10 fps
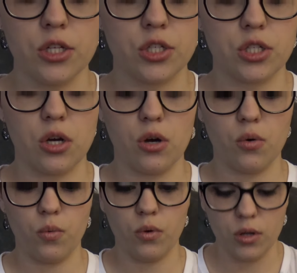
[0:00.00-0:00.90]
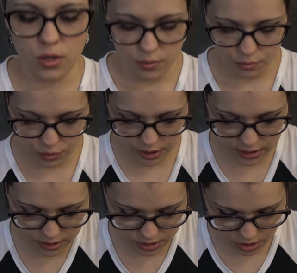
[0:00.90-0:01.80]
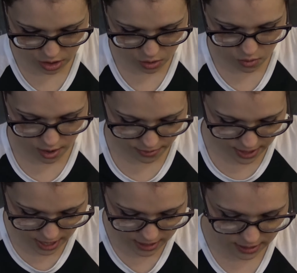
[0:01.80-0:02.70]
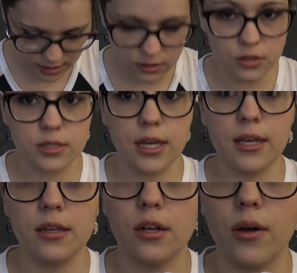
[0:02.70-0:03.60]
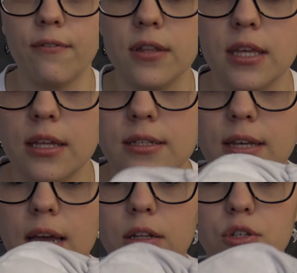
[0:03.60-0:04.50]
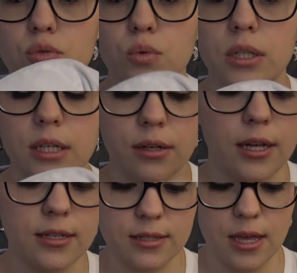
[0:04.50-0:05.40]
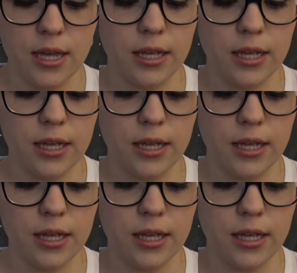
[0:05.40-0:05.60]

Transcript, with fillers: So pretty good to go on that, and it looks like, you know, everything inside looks really nice.